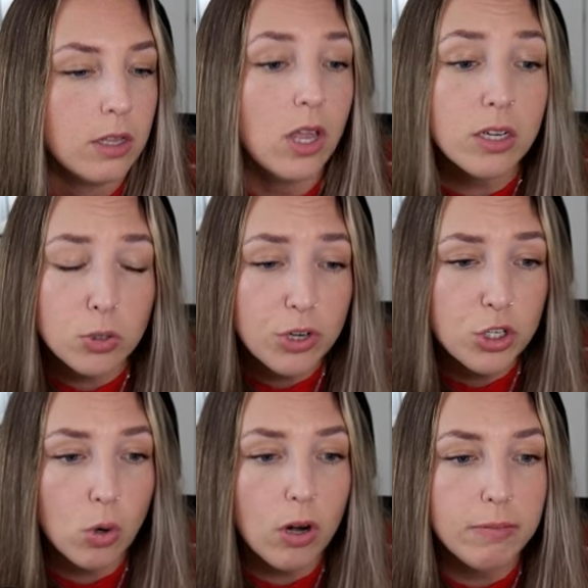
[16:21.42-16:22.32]
Long story
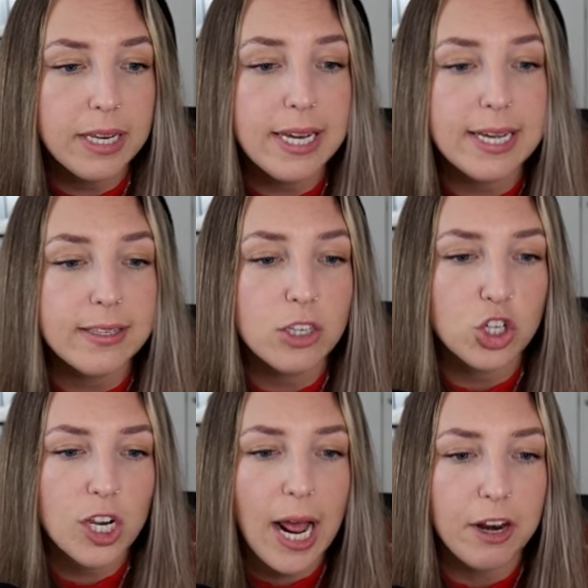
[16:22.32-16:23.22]
short, he hits the
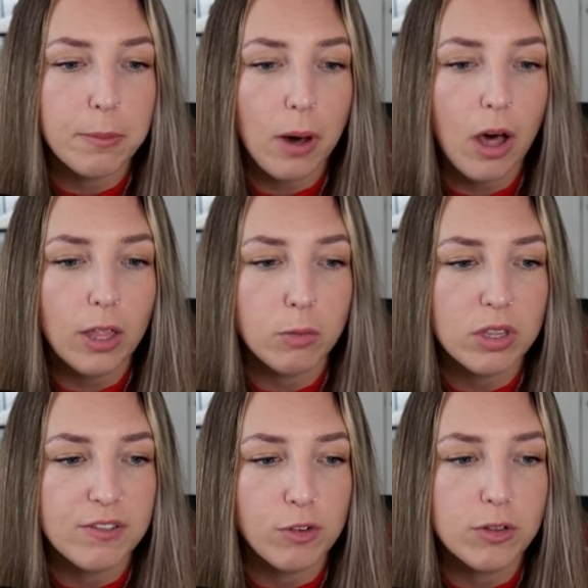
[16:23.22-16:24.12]
shit out of the ball, and
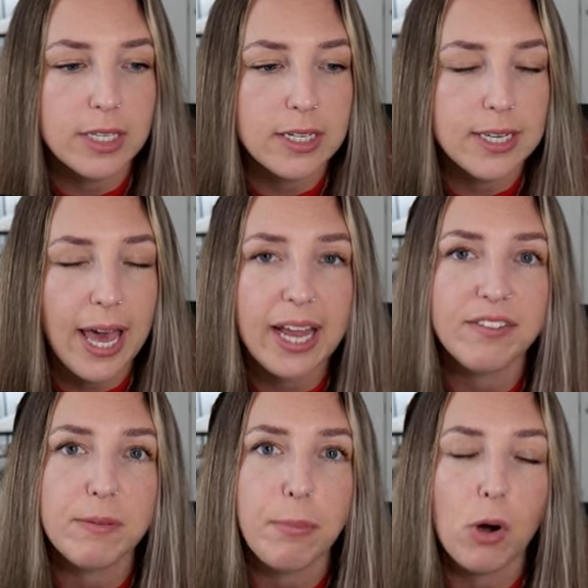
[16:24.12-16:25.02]
with a full season ahead
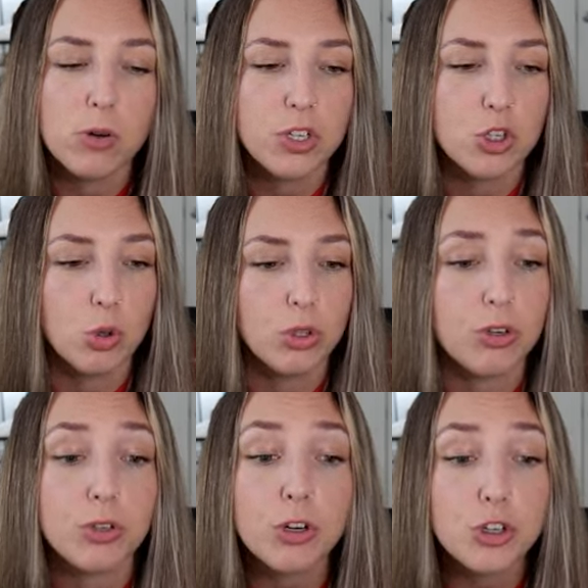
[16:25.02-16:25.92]
of him post shoulder
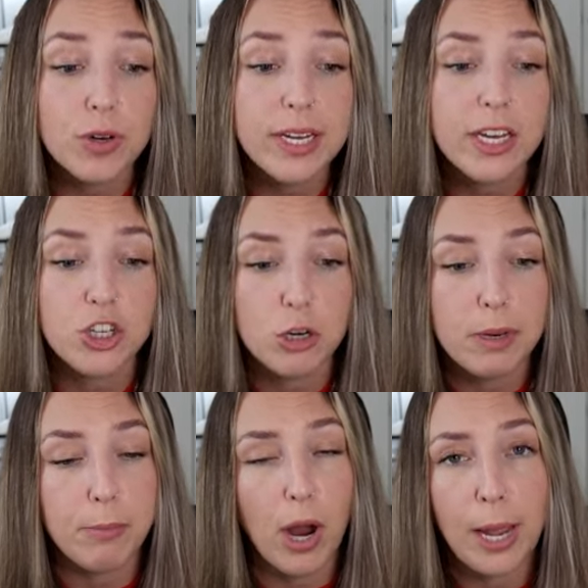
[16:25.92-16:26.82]
surgery, he should
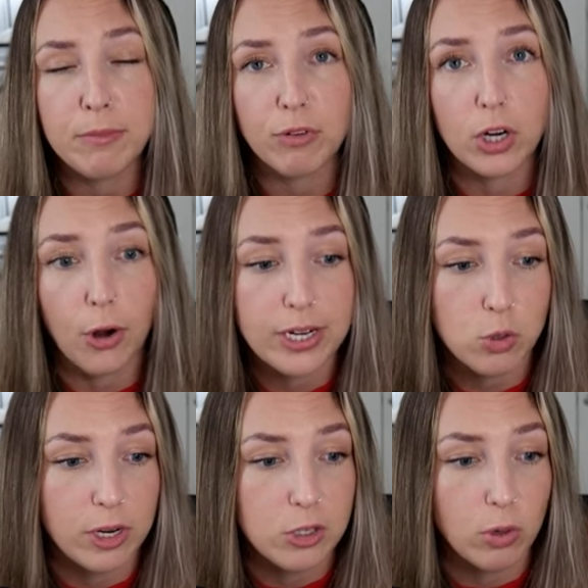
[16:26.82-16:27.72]
be primed for a great
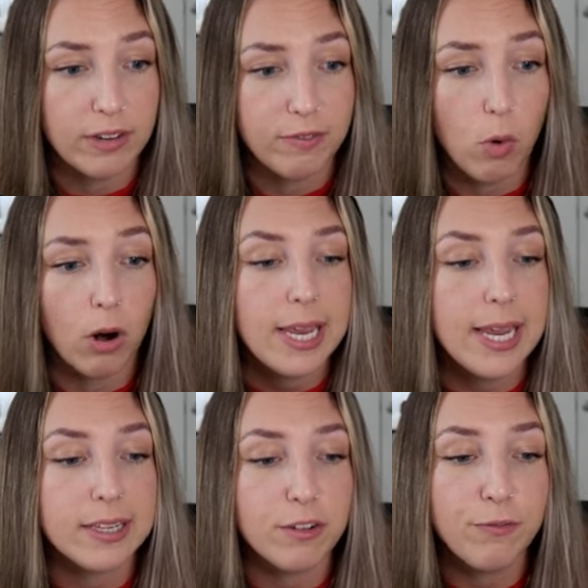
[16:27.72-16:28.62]
twenty twenty-four. He
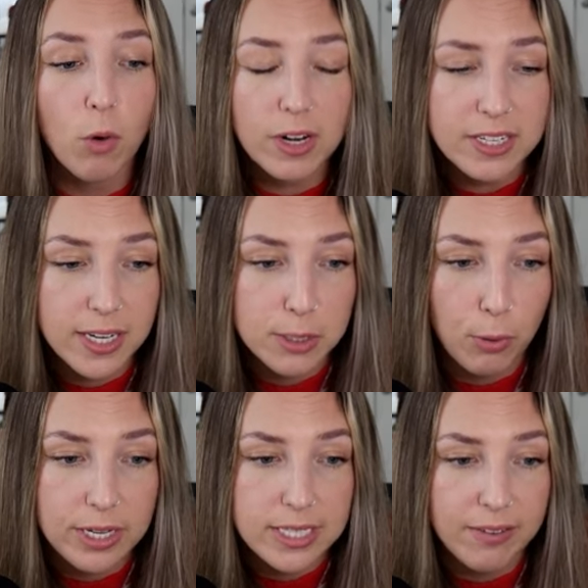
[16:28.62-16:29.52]
has a forty-six
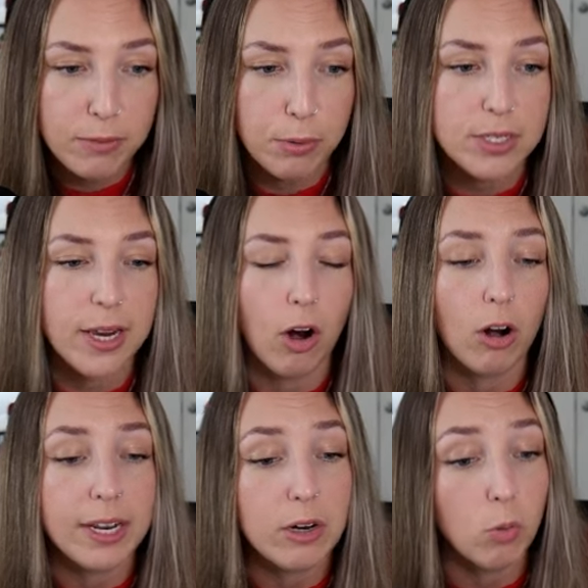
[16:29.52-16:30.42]
point seven percent
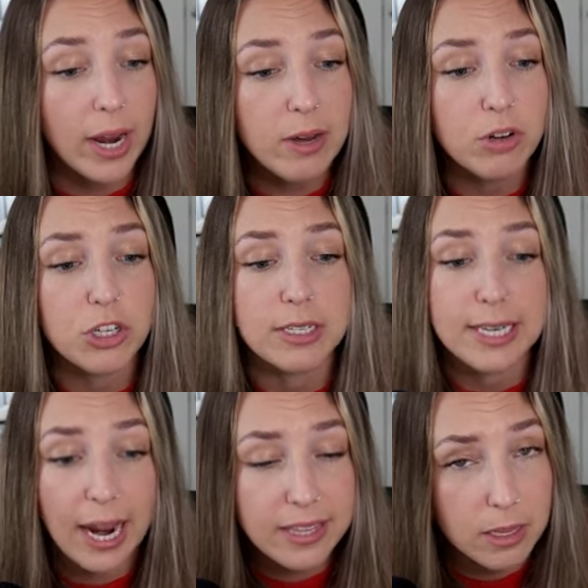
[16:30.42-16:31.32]
hard hit rate, which is
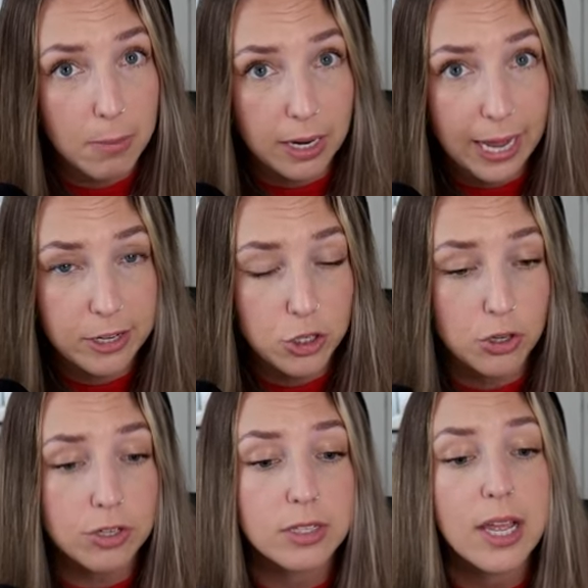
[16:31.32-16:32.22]
ninth among
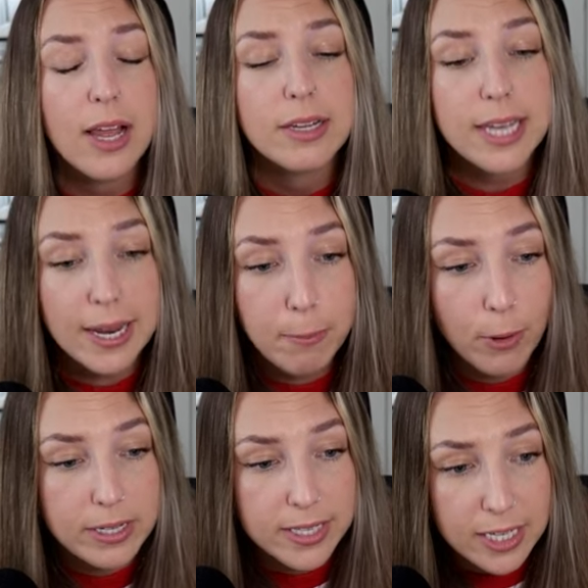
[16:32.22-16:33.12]
catchers, ten
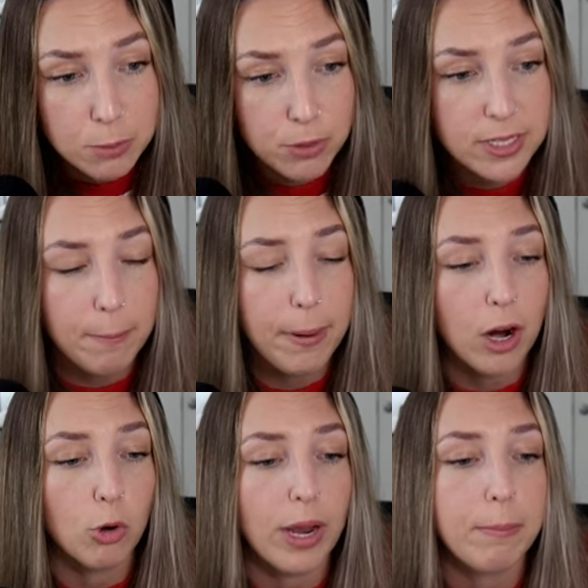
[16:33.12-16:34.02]
point six percent
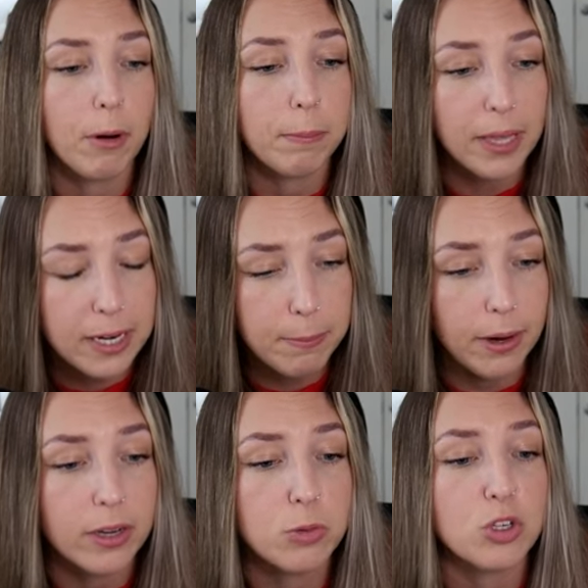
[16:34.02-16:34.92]
barrel rate per plate
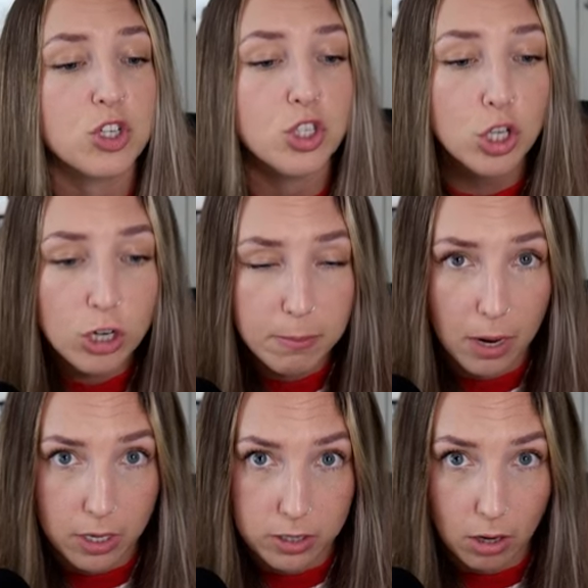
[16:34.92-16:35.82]
appearance, which is third
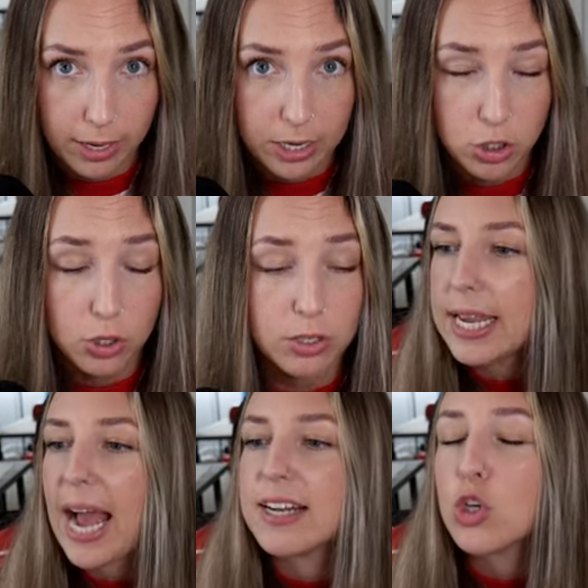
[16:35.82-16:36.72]
amongst all catchers
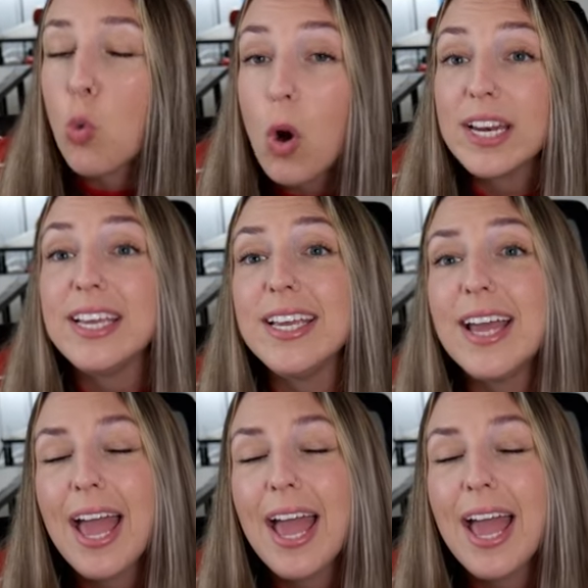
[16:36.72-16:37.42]
at twenty